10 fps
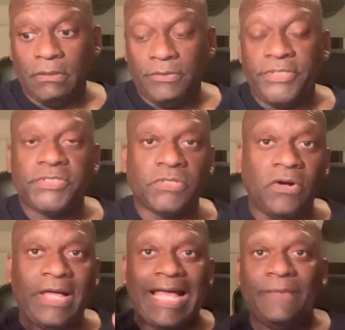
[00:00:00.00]
this is
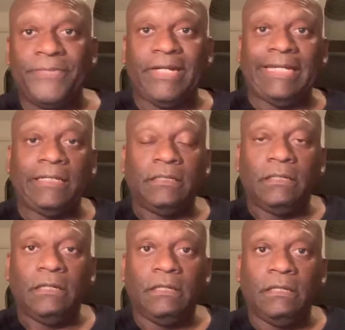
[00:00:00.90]
all happening
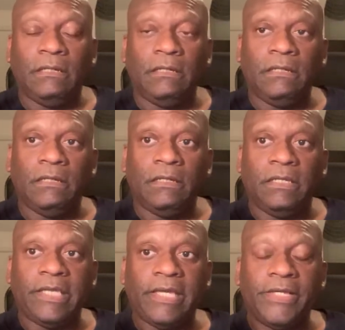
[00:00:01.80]

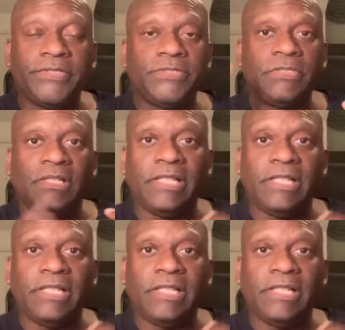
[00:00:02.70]
as the